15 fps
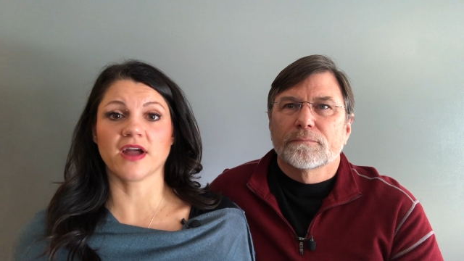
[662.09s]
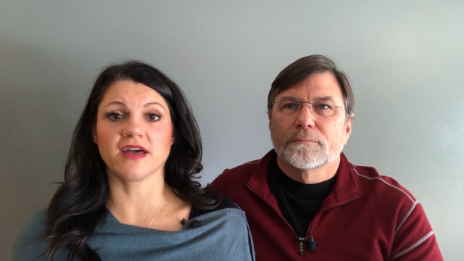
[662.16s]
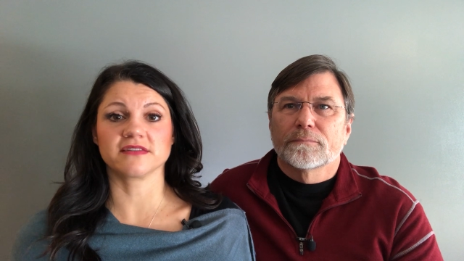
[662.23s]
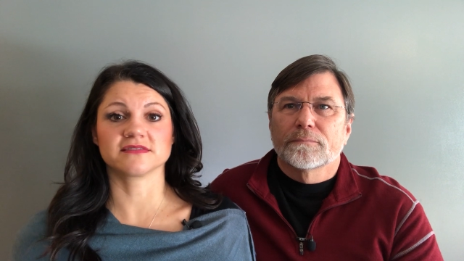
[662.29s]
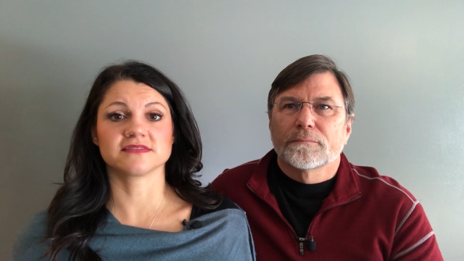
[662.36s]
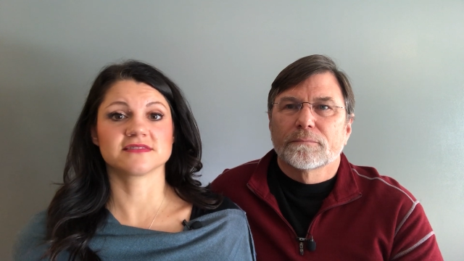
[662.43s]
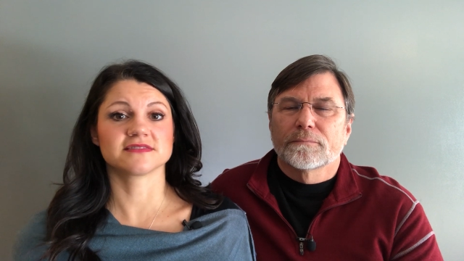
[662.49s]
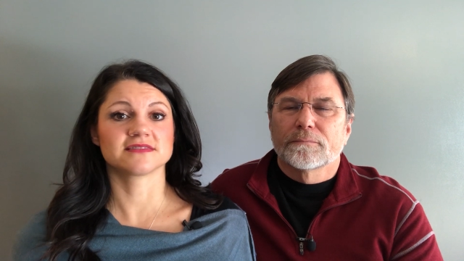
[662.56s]

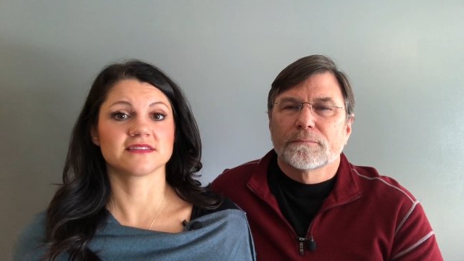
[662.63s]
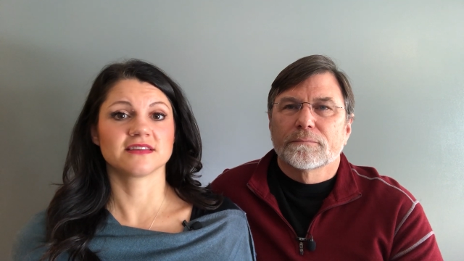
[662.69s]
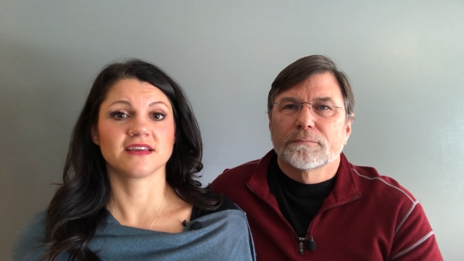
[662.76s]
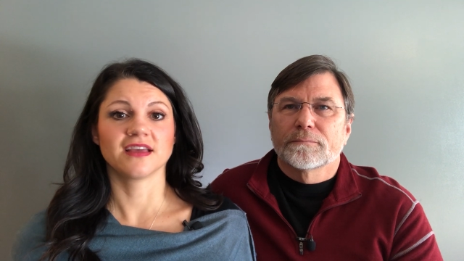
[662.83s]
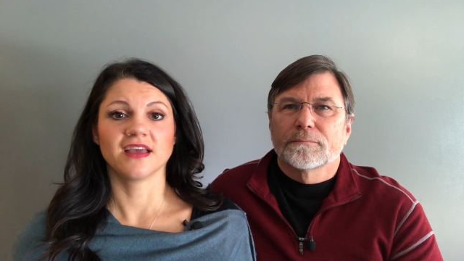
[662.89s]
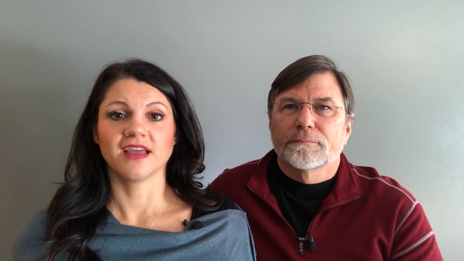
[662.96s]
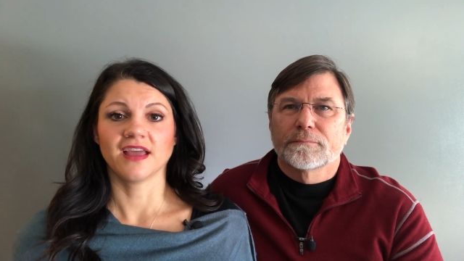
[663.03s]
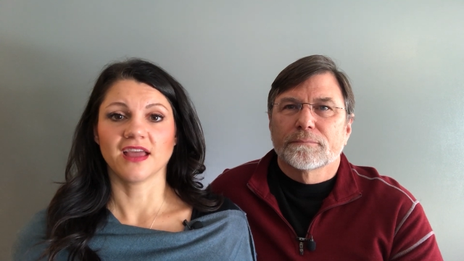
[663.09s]
Speaker 1: breaths
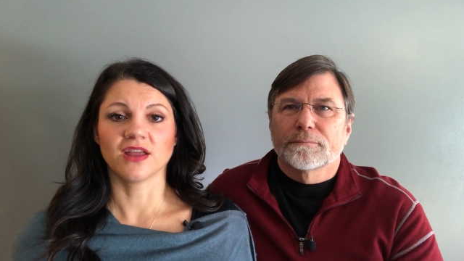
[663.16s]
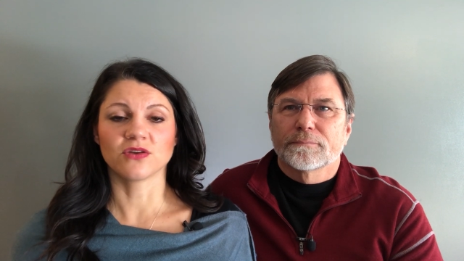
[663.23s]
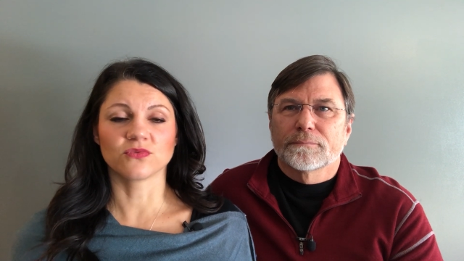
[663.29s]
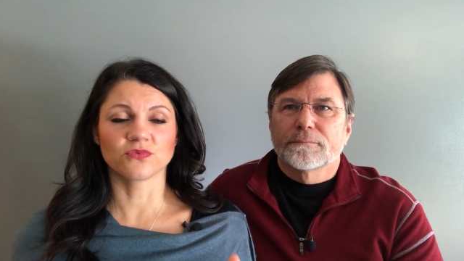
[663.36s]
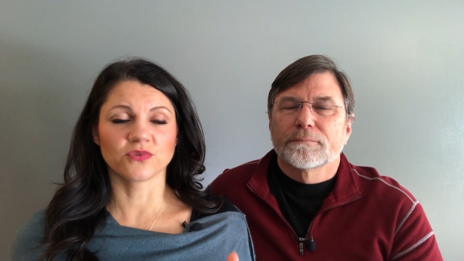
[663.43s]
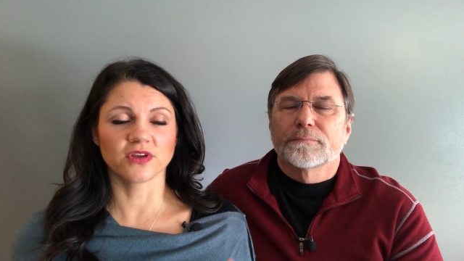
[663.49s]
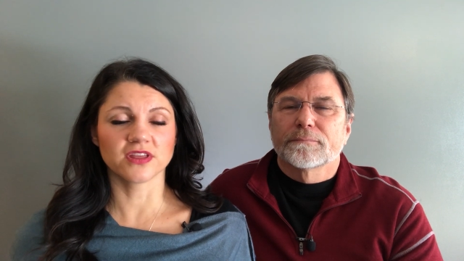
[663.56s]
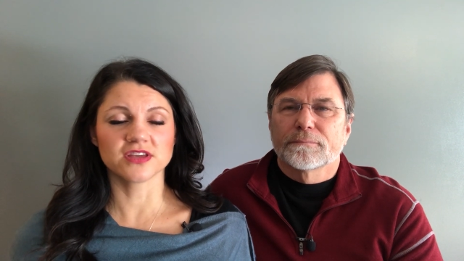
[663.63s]

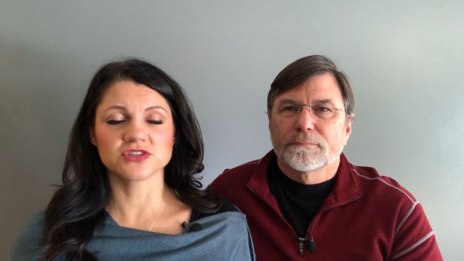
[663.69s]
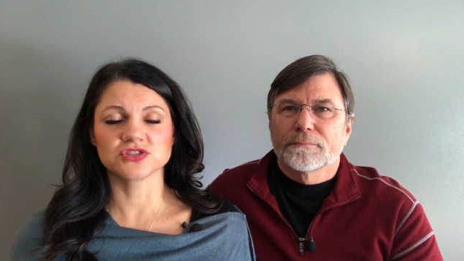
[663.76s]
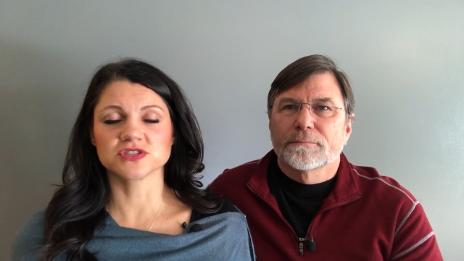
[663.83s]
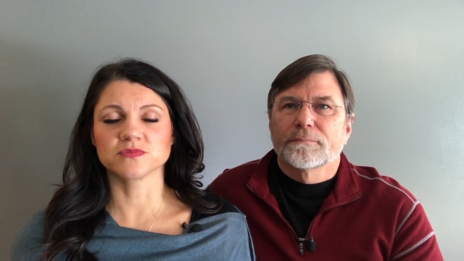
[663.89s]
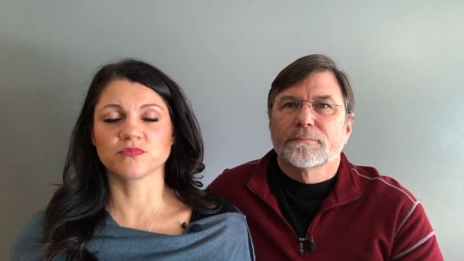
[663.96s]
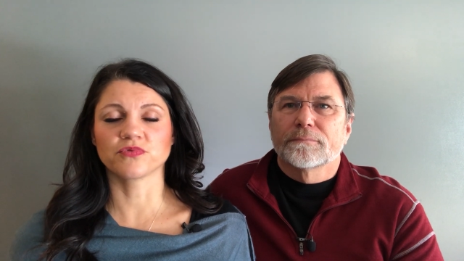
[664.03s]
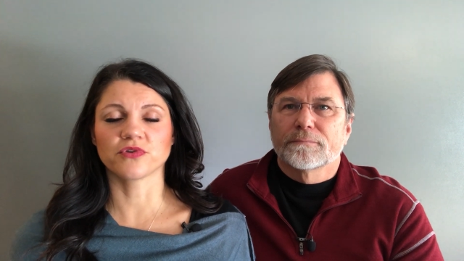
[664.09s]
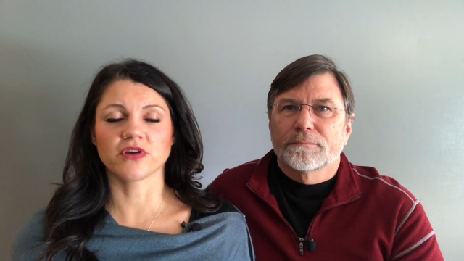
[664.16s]
and really
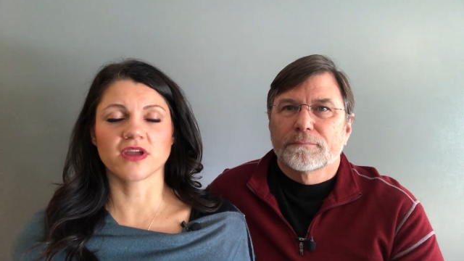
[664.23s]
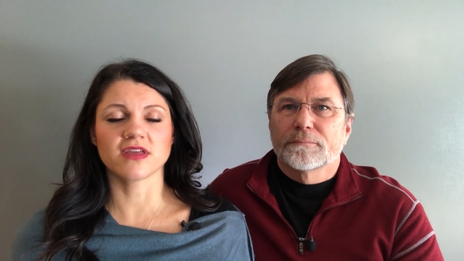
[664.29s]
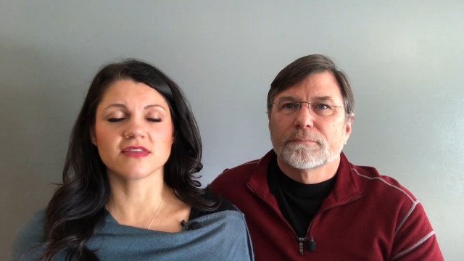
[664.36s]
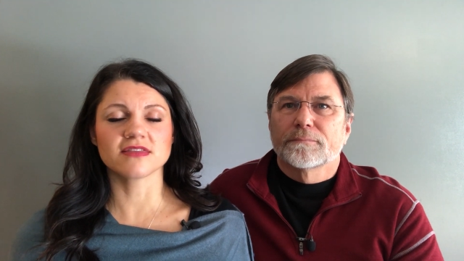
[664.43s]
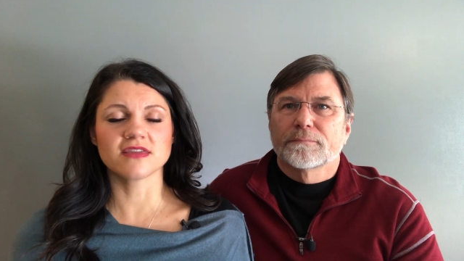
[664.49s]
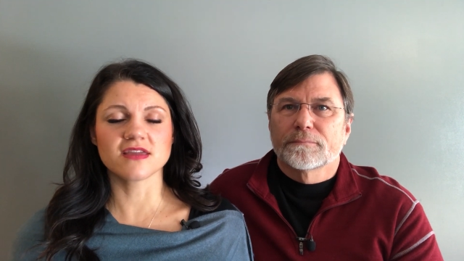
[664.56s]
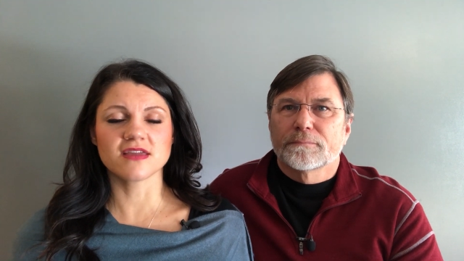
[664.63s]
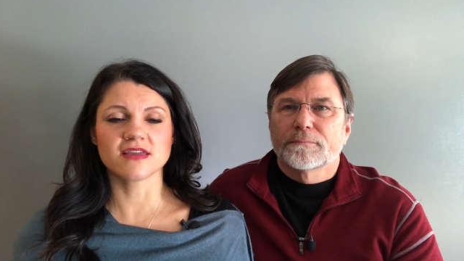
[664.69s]
just
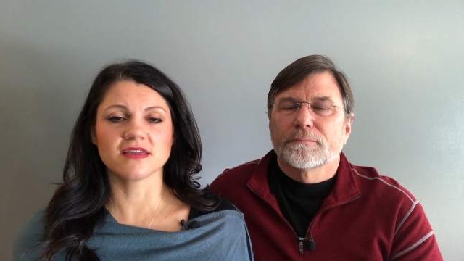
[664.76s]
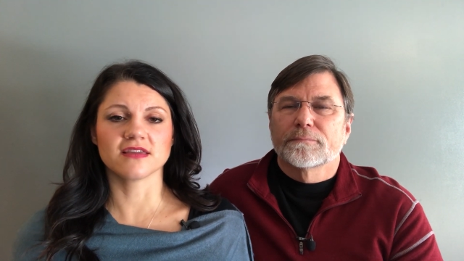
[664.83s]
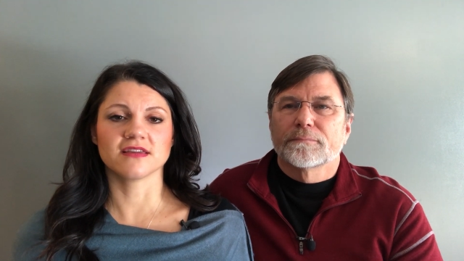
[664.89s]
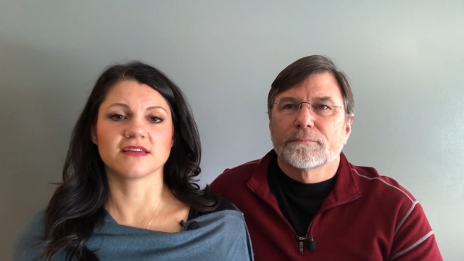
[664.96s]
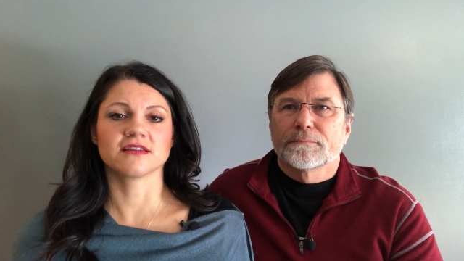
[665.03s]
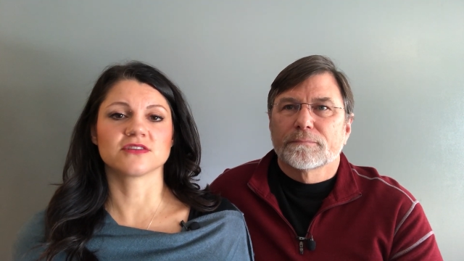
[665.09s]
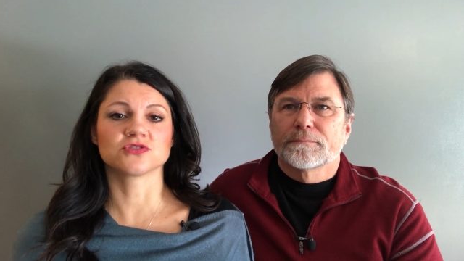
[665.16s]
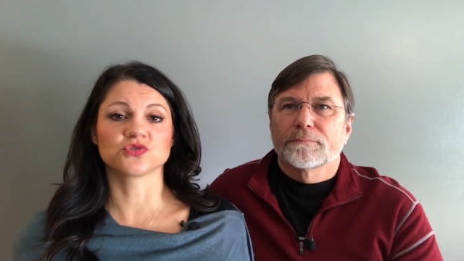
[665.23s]
breathing,
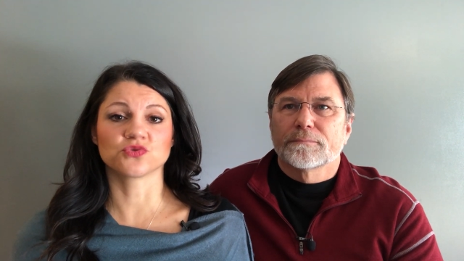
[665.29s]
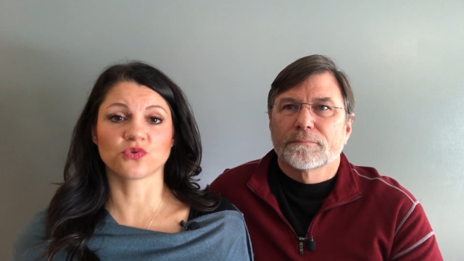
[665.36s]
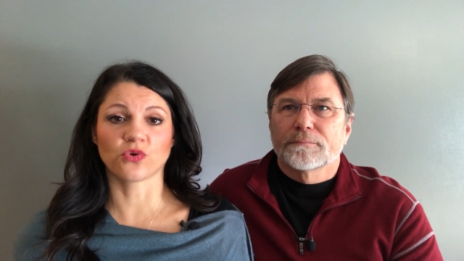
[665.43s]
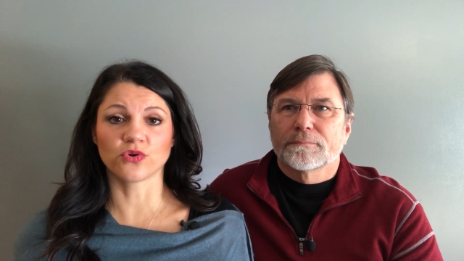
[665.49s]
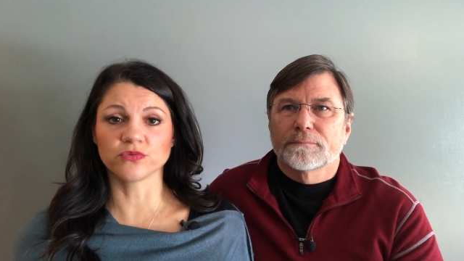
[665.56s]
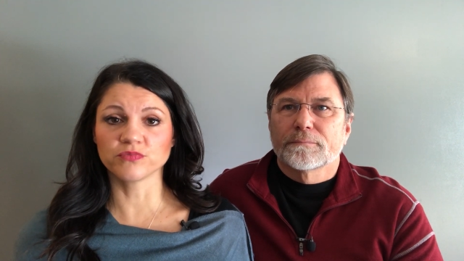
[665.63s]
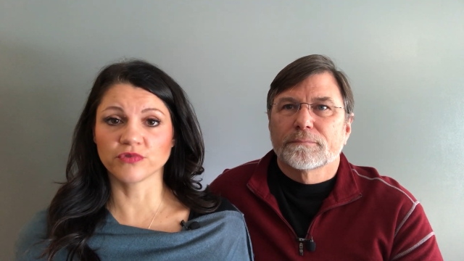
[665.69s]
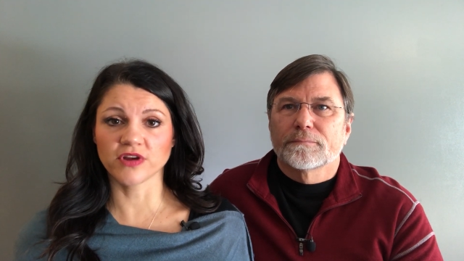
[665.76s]

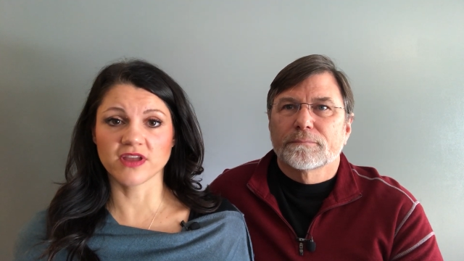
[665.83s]
controlled